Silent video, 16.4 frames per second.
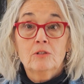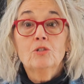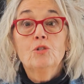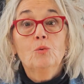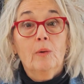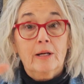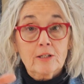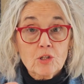
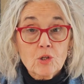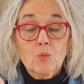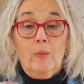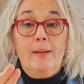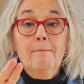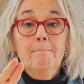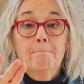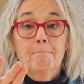Do you want to
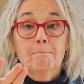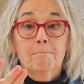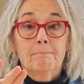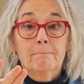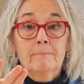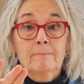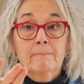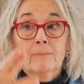swim?
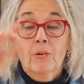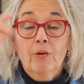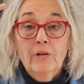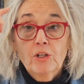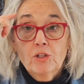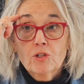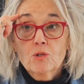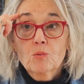Or
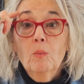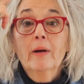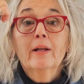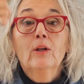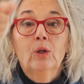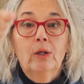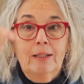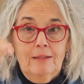do you just
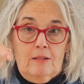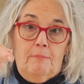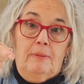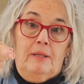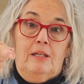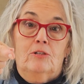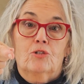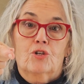want to look at the
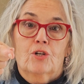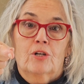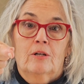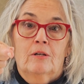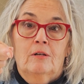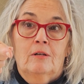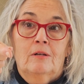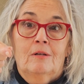beach?
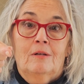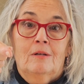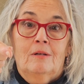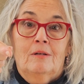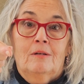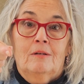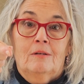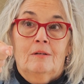
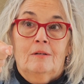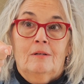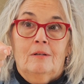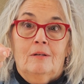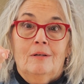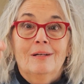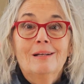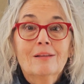
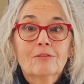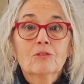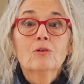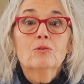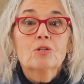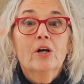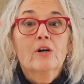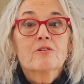
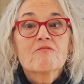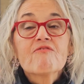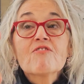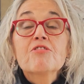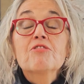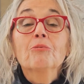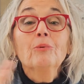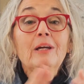Those are
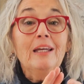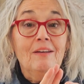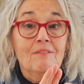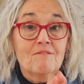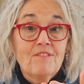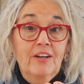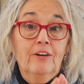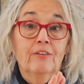three
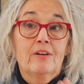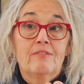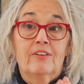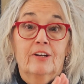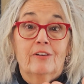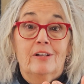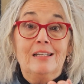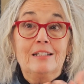very,
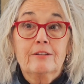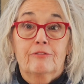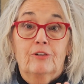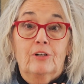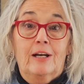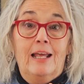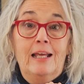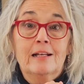very
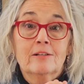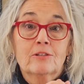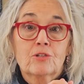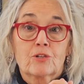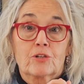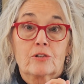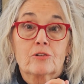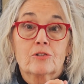different
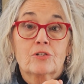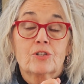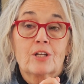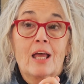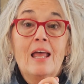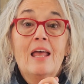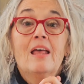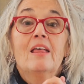
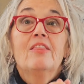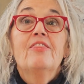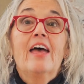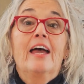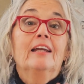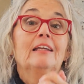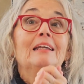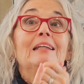answers
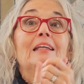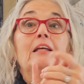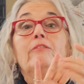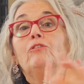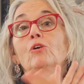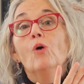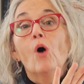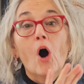that can
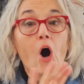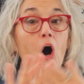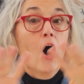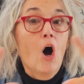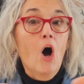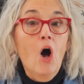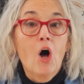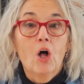give you
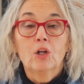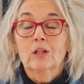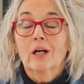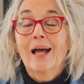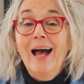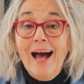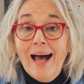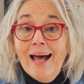
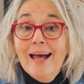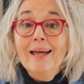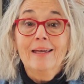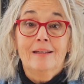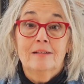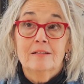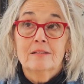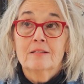all
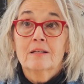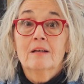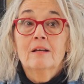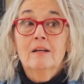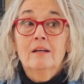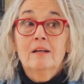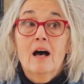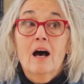kinds
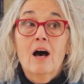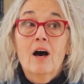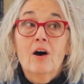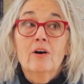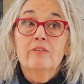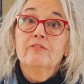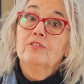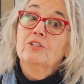
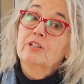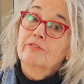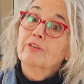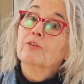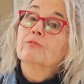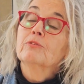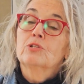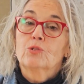of
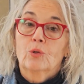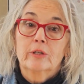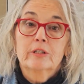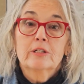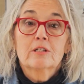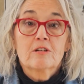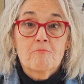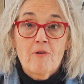different
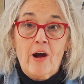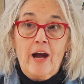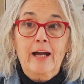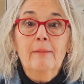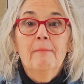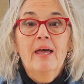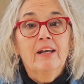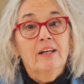resorts to
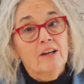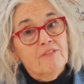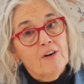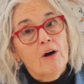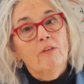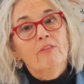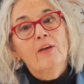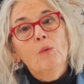recommend. If
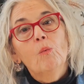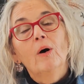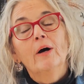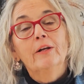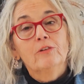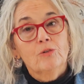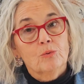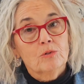all they
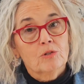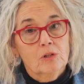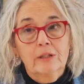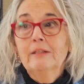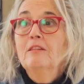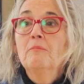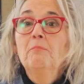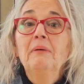want to do is
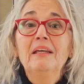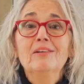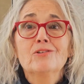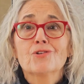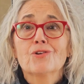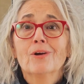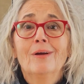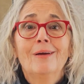look at the
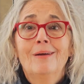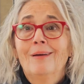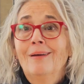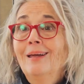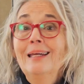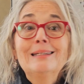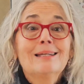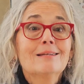beach,
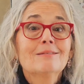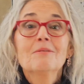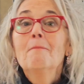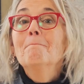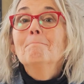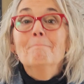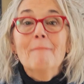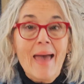it
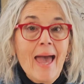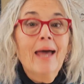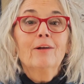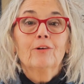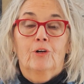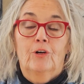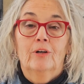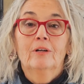doesn't
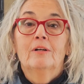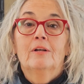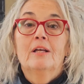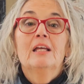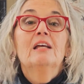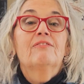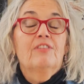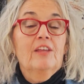matter
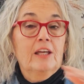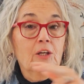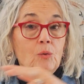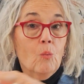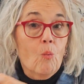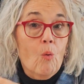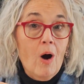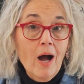if they
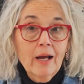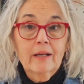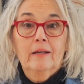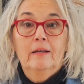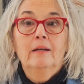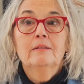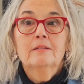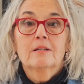can walk
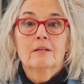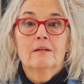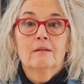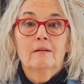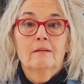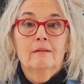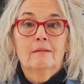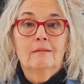it,
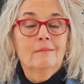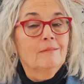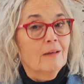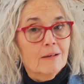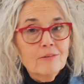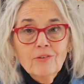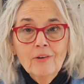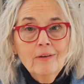
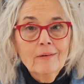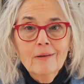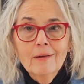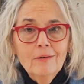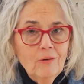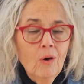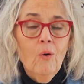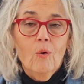does it?
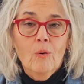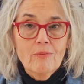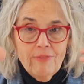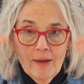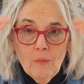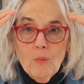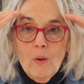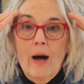No,
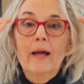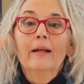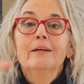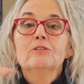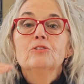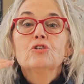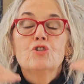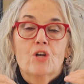they want
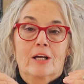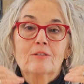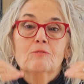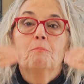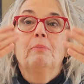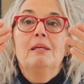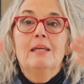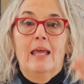to
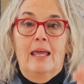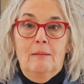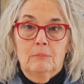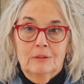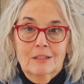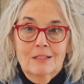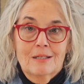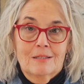just be
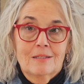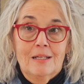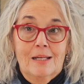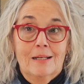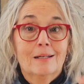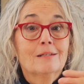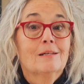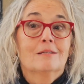able to see
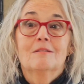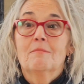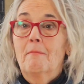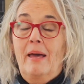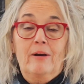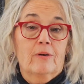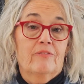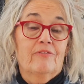it. It doesn't
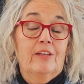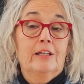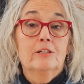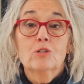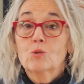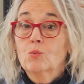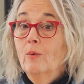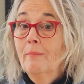matter if they
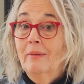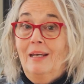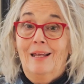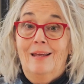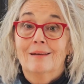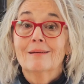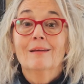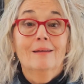can swim in
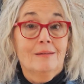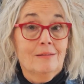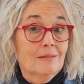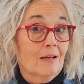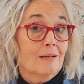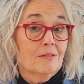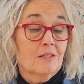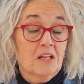it,
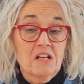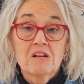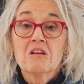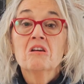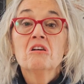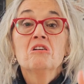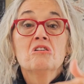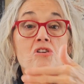does it?
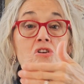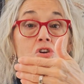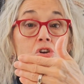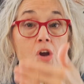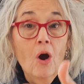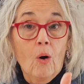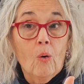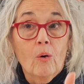
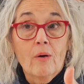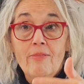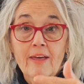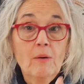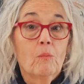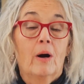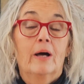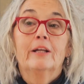No,
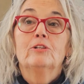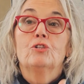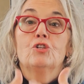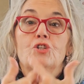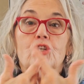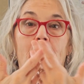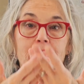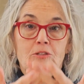they want to
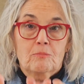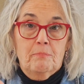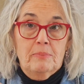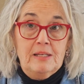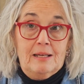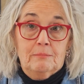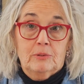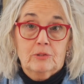just
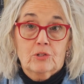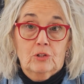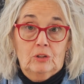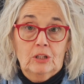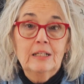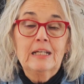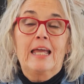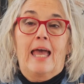be able to
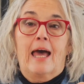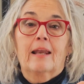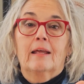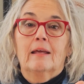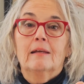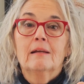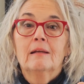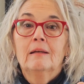look
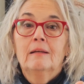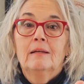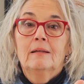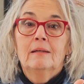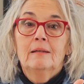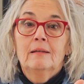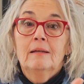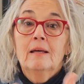at it.
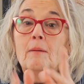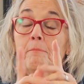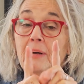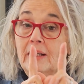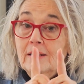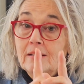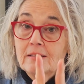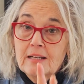
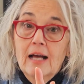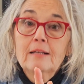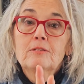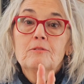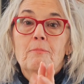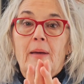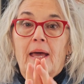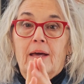But it
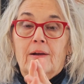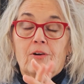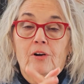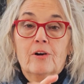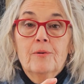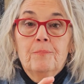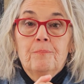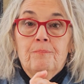does
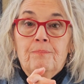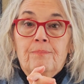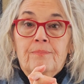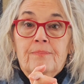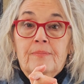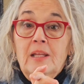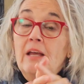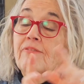matter
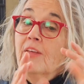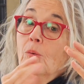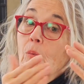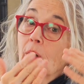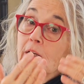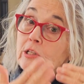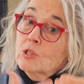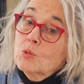if they
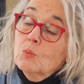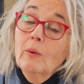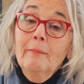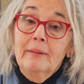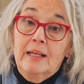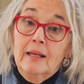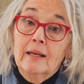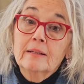want to
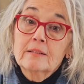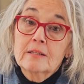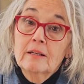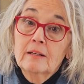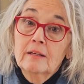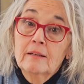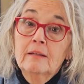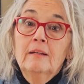swim in
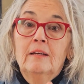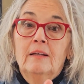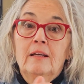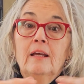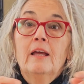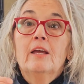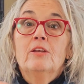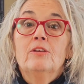it
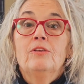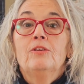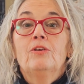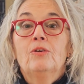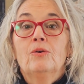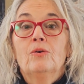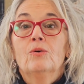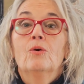
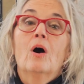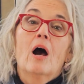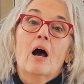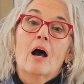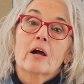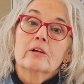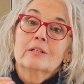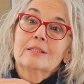and you
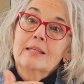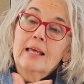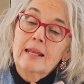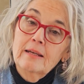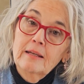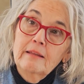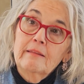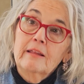are
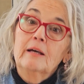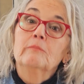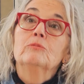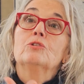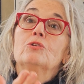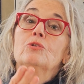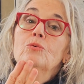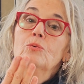sending
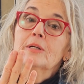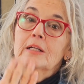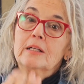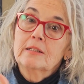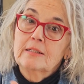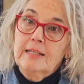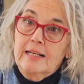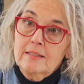them to
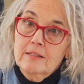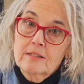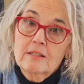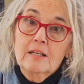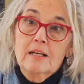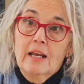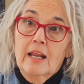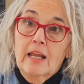a
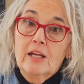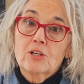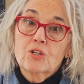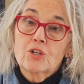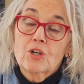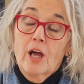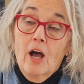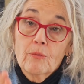
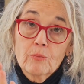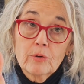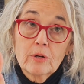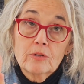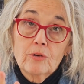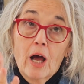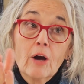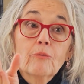destination,
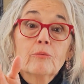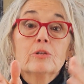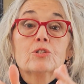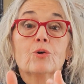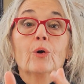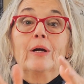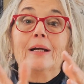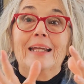a
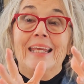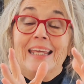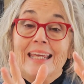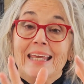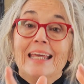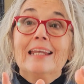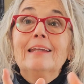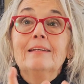resort
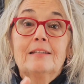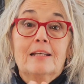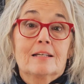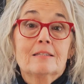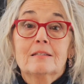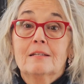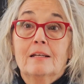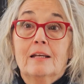in a
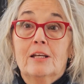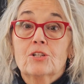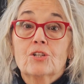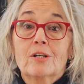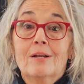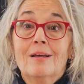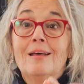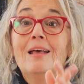
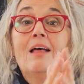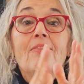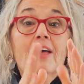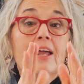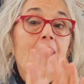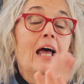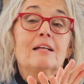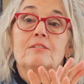destination
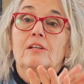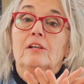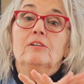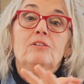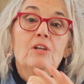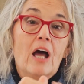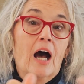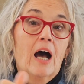that has a
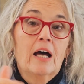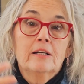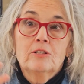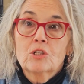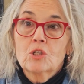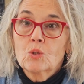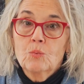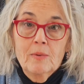
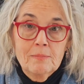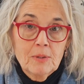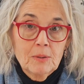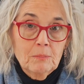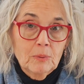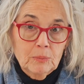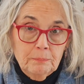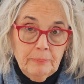
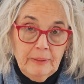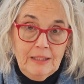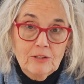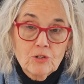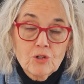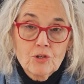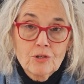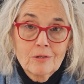non-swimmable
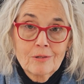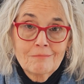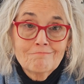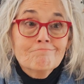beach.